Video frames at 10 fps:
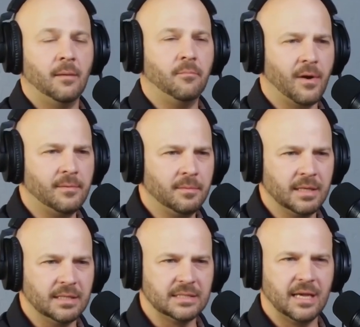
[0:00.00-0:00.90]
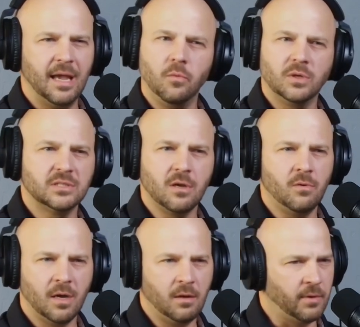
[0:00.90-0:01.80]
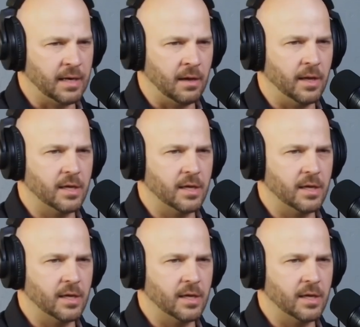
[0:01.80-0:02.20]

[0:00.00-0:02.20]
And I'm probably going to say, hey, what's going on right now?